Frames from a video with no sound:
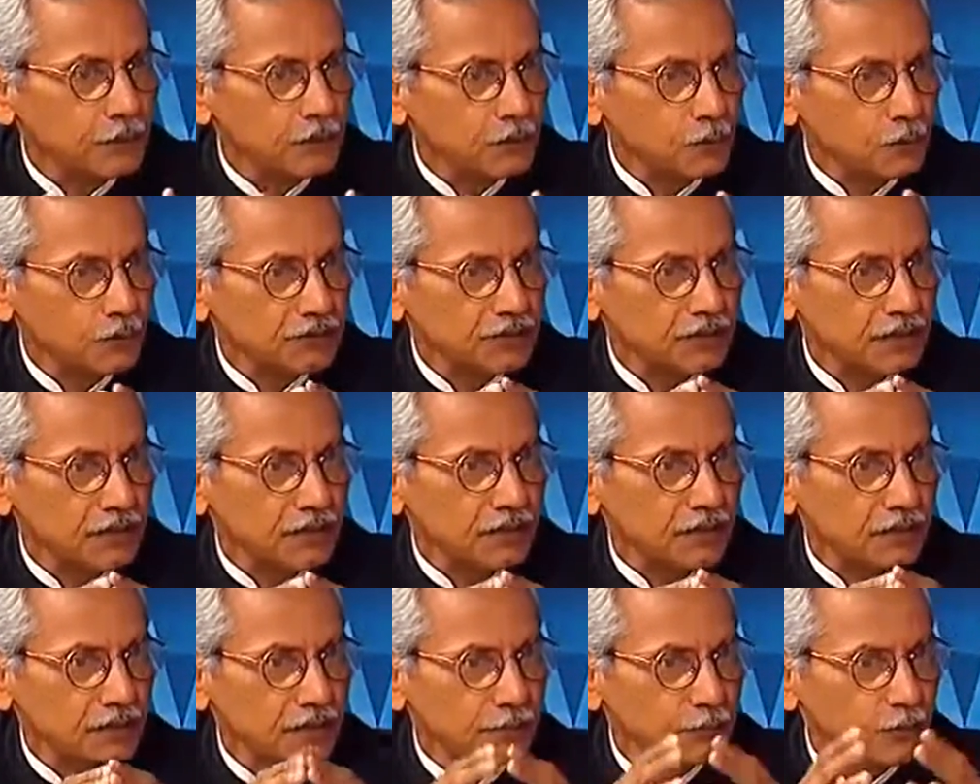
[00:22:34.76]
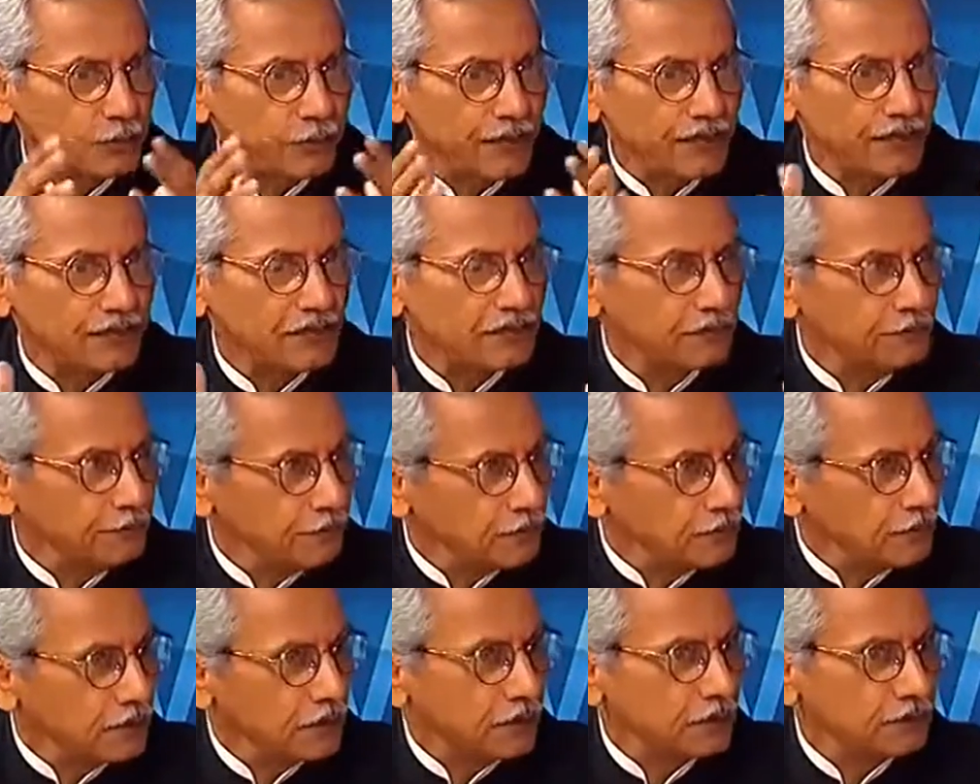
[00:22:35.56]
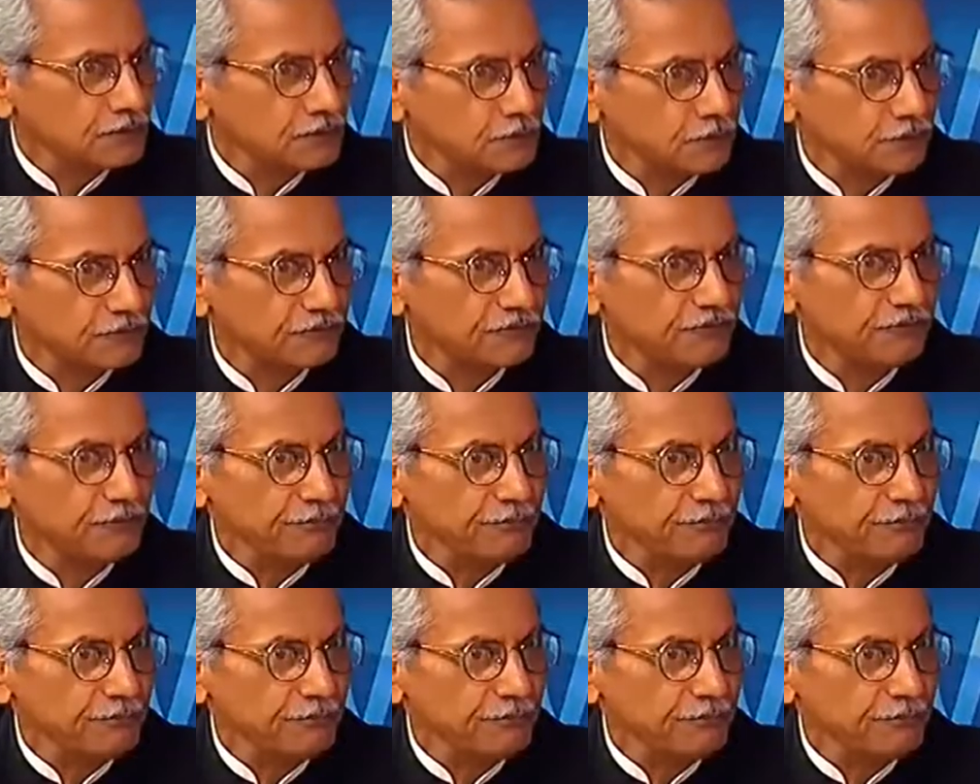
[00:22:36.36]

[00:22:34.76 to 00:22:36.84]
you say that diplomatic sort of